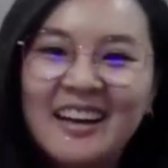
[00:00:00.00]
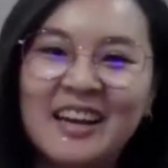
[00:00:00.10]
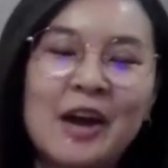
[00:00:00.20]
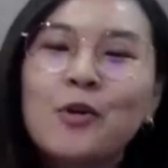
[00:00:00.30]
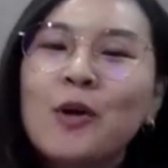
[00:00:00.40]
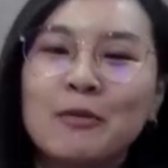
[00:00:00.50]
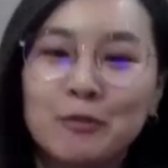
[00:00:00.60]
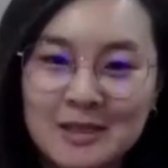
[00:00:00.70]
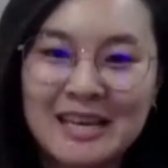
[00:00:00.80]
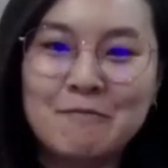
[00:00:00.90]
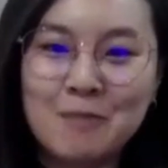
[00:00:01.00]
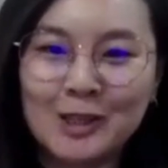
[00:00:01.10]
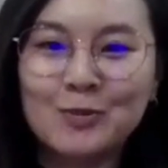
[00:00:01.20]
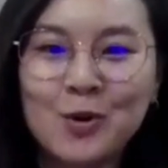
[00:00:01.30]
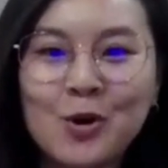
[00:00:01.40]
I don't have to say
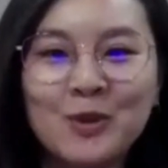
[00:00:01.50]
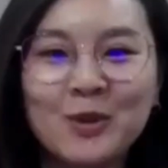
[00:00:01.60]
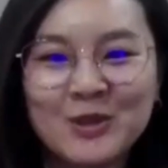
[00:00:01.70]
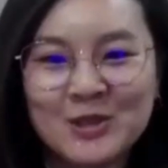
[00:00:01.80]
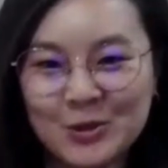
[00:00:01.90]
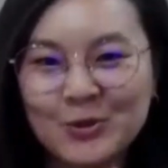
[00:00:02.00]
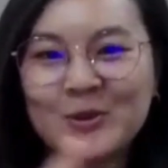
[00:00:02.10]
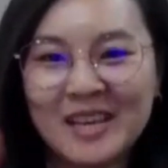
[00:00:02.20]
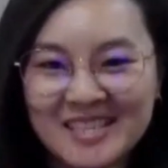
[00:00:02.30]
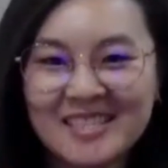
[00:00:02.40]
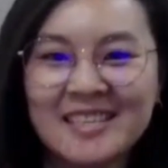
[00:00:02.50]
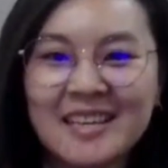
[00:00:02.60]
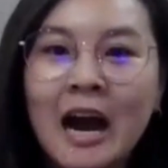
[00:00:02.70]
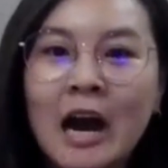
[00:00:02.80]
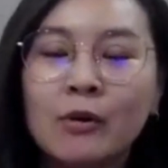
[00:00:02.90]
much more, because you can
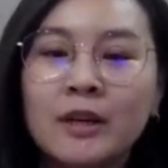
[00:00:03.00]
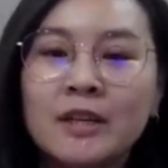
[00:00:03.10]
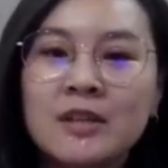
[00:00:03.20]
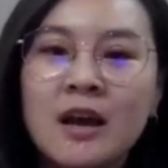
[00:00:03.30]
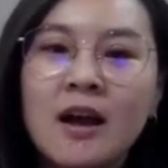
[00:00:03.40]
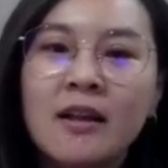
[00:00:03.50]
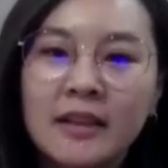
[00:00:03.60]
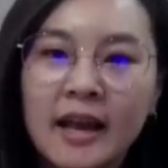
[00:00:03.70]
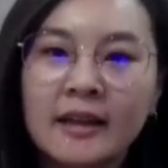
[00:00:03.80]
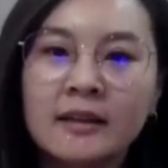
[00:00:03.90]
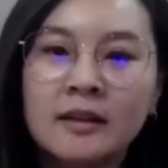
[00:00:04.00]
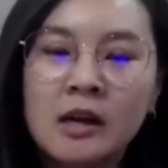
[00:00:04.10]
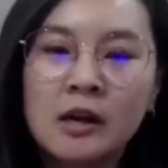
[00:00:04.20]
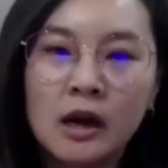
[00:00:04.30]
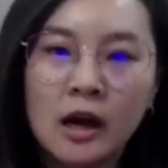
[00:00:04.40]
see how his
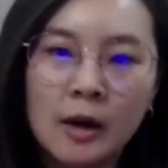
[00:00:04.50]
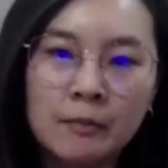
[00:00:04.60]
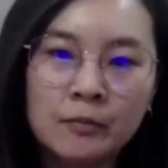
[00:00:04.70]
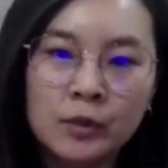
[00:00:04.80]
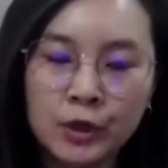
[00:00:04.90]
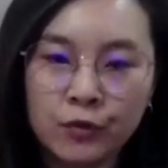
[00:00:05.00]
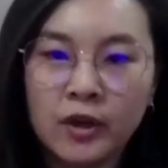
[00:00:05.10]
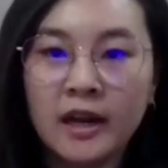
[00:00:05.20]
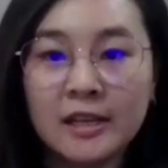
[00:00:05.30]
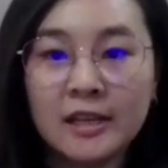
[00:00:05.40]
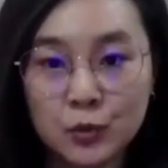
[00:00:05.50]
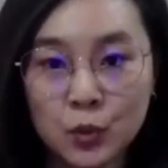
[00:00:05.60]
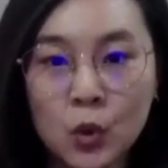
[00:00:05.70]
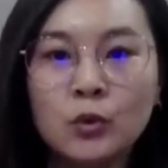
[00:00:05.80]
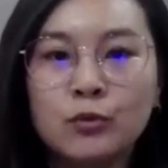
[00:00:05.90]
then career has
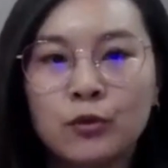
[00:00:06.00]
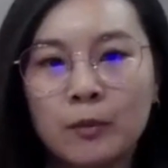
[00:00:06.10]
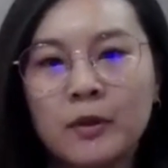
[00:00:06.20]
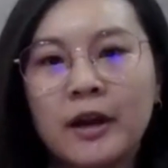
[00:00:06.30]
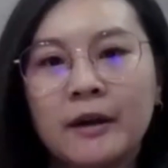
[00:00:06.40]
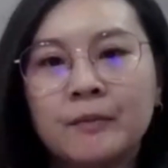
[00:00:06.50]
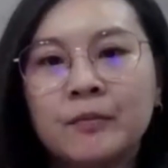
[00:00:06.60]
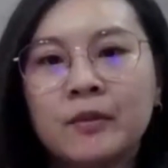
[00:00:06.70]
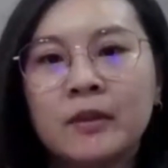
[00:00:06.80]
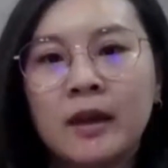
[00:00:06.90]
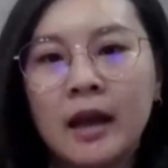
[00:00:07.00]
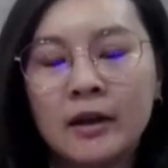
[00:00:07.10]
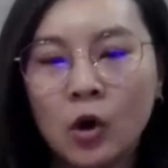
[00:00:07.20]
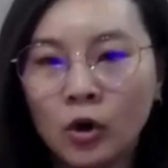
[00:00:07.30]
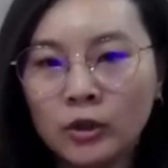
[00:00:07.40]
grown from there.
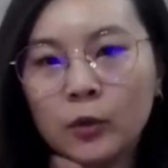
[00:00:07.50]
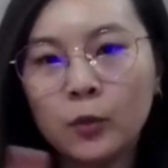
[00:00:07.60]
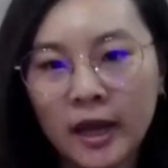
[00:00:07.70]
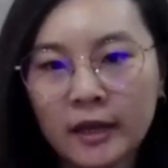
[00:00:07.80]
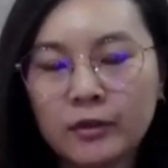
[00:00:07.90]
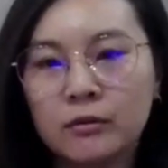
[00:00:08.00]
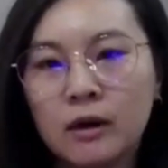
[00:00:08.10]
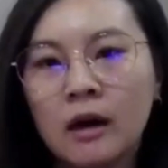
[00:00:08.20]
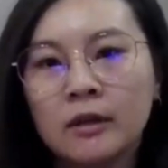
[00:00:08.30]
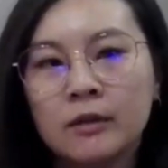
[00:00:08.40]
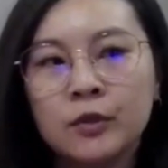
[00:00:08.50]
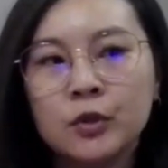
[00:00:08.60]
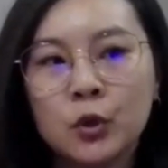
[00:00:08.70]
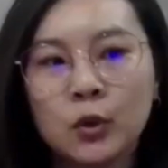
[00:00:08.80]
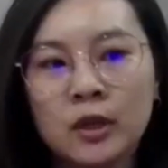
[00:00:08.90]
And all the way throughout,
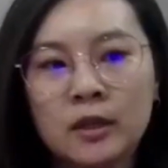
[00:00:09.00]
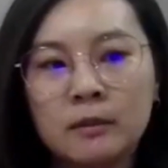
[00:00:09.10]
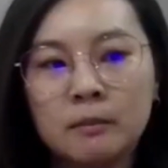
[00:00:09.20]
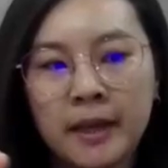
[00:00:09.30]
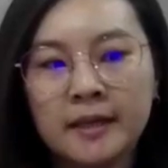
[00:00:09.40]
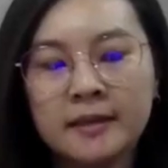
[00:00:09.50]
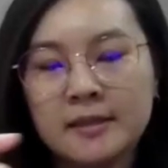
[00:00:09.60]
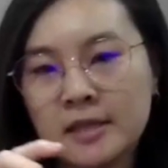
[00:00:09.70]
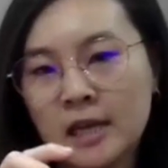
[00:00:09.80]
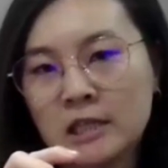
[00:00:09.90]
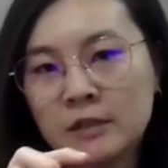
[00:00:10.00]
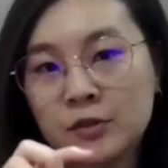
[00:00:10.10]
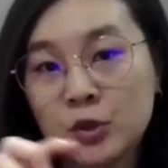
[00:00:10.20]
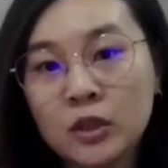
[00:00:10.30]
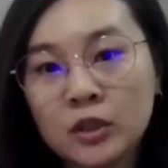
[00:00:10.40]
even though he made a
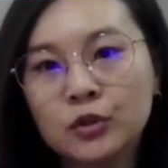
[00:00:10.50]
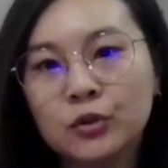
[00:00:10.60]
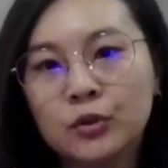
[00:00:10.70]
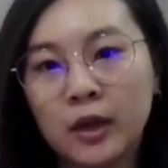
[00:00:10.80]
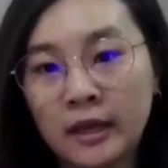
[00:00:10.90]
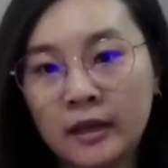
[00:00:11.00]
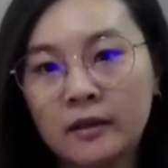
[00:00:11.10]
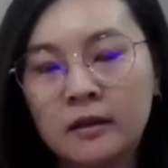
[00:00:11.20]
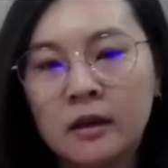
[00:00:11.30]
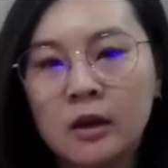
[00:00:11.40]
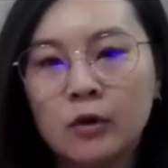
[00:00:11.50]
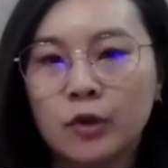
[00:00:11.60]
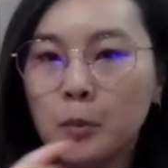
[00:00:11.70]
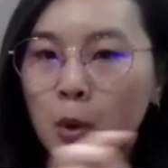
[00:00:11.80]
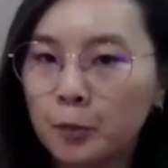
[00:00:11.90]
decisive switch to ink
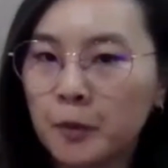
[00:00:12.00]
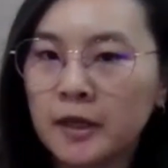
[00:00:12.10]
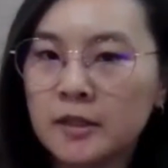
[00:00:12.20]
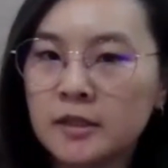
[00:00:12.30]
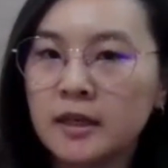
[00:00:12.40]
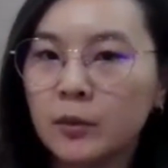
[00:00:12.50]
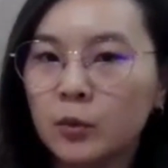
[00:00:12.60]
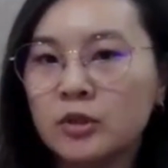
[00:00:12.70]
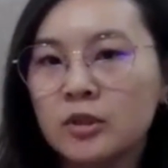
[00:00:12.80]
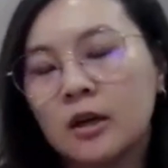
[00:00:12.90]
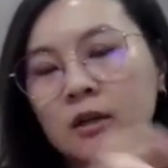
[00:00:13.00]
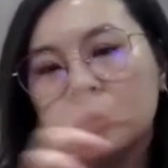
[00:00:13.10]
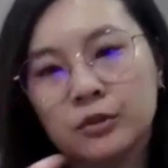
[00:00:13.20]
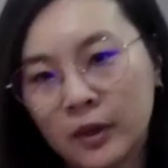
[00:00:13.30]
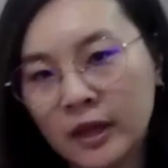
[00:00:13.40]
from oil painting and
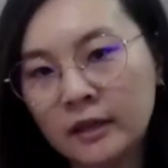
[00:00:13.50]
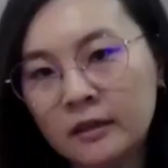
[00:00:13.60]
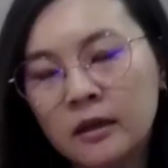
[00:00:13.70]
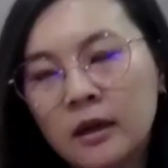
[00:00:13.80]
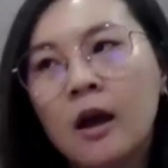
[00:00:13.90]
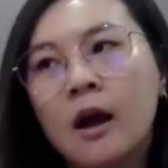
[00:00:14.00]
watercolor to ink,